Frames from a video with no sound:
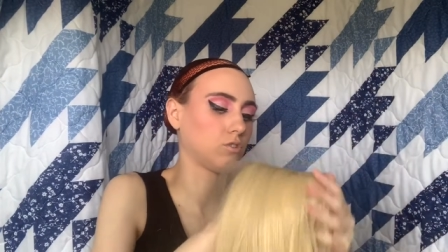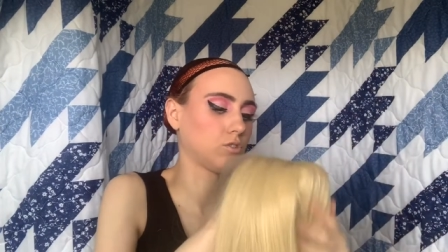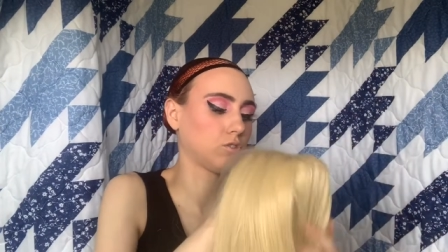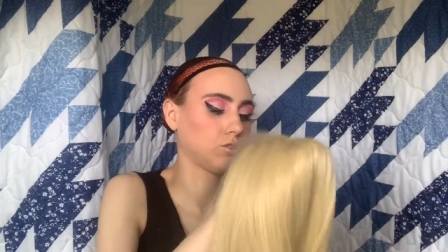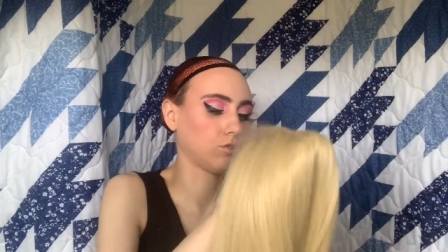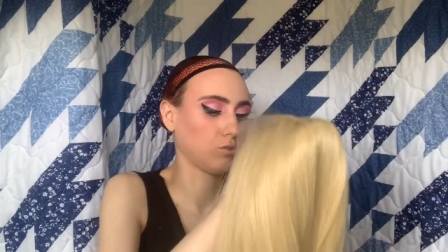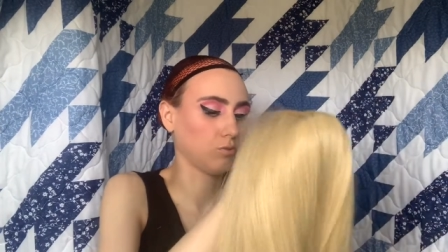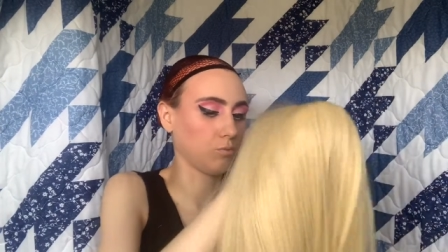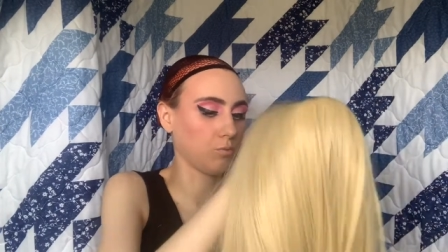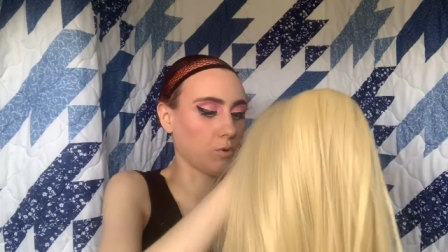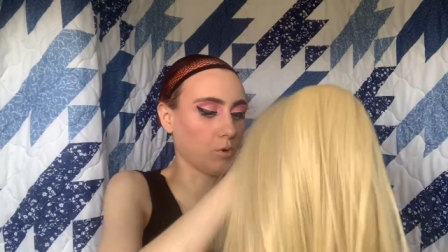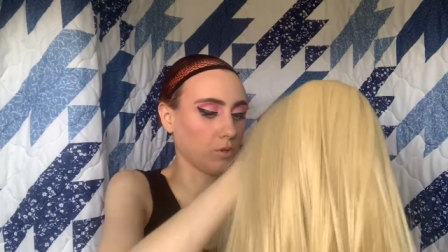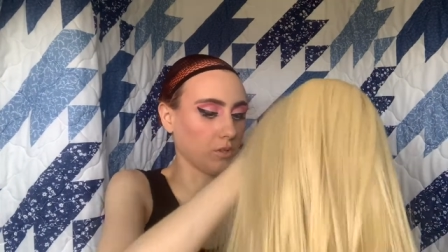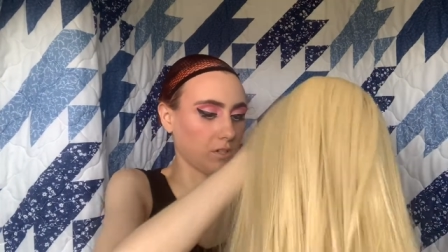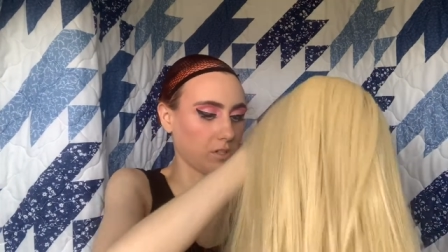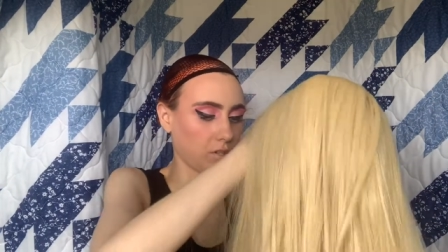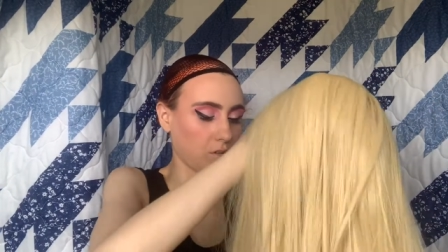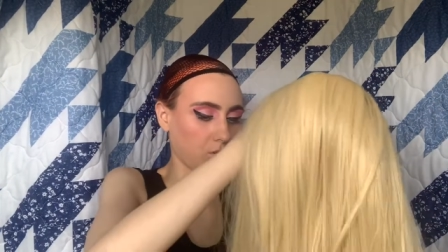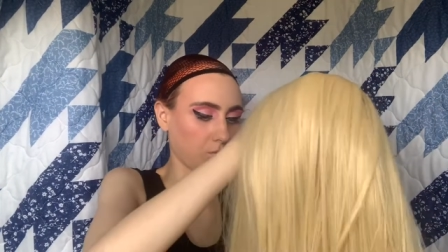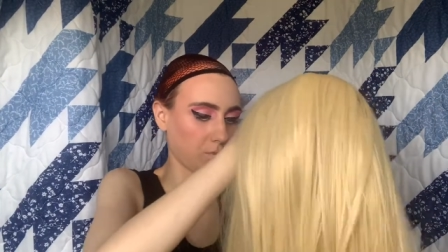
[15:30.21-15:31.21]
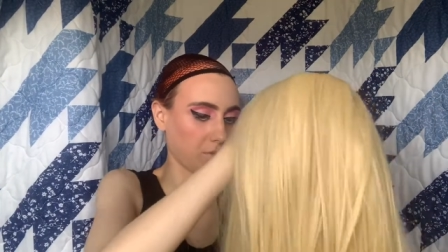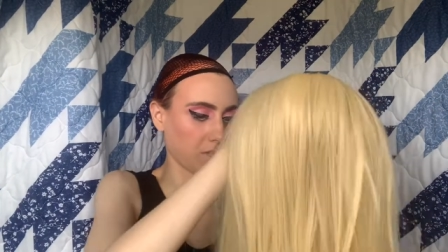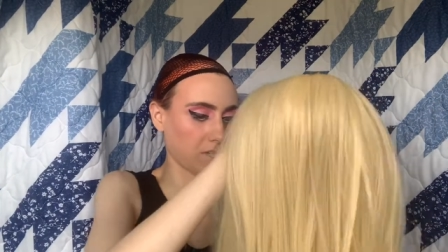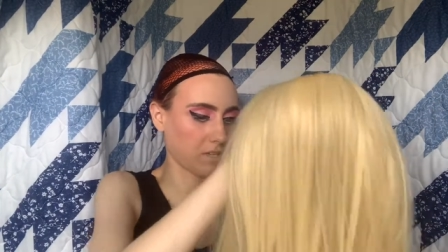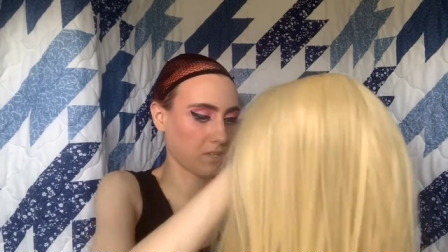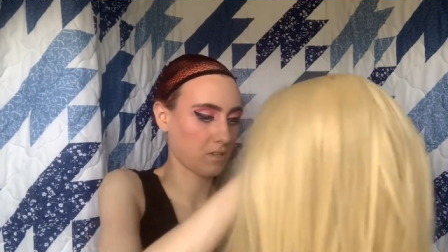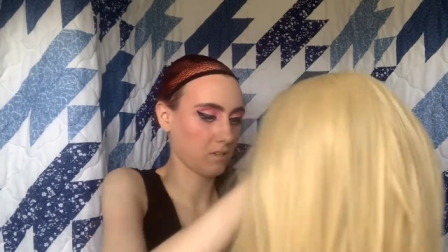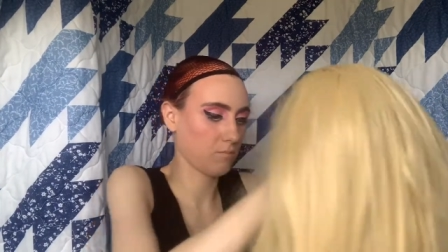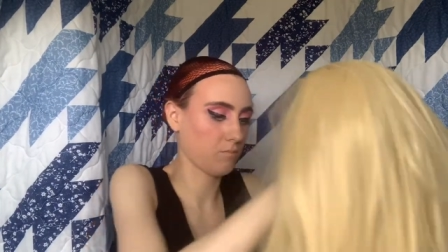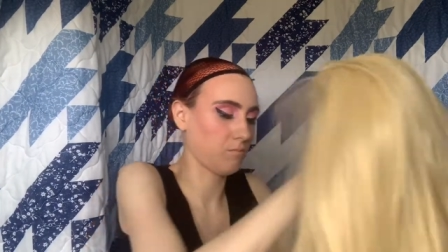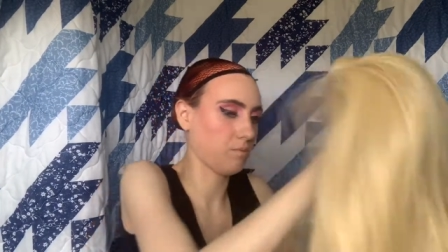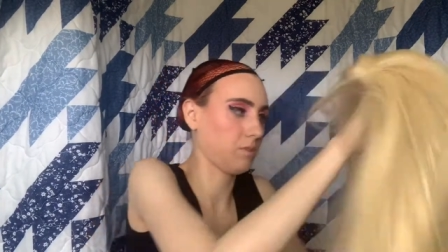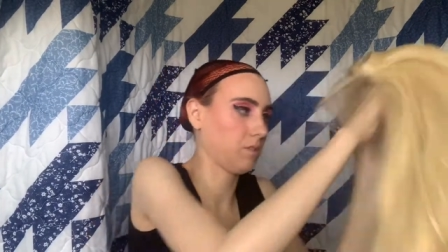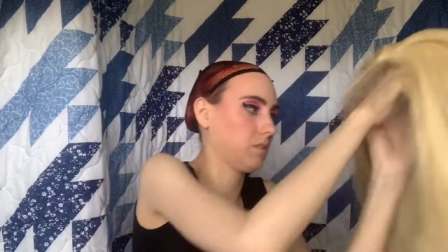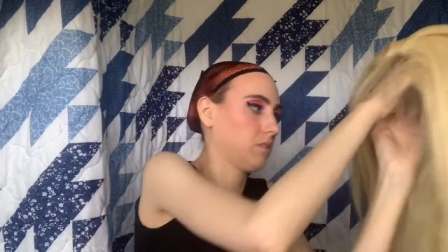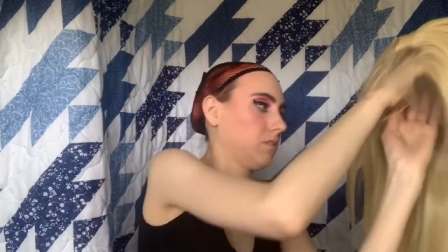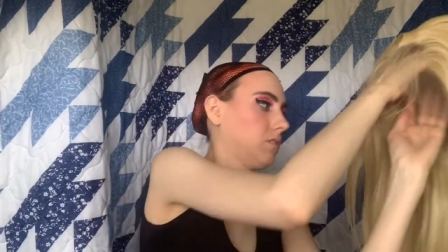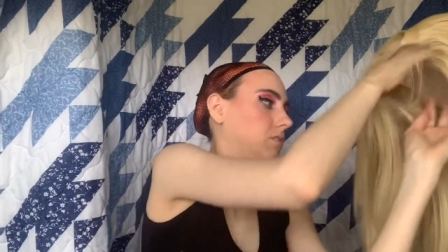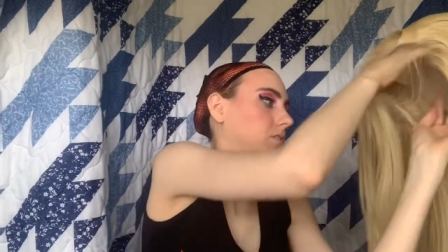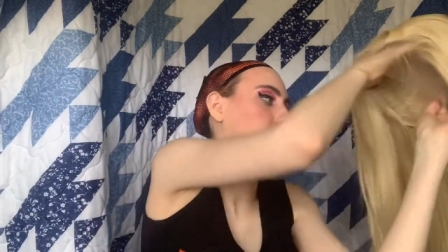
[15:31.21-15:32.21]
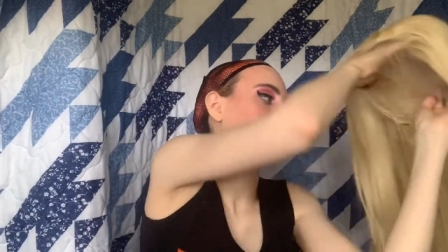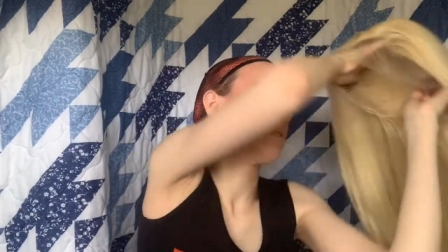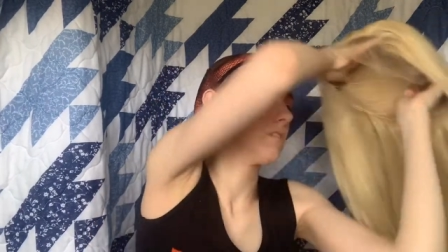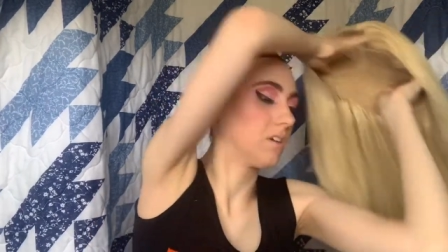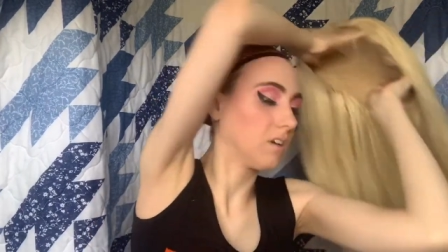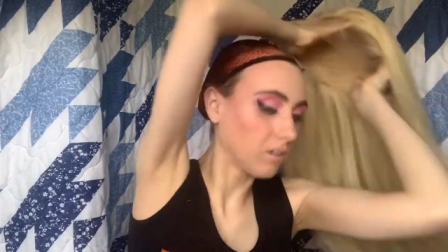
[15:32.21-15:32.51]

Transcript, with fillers: to put it on my head because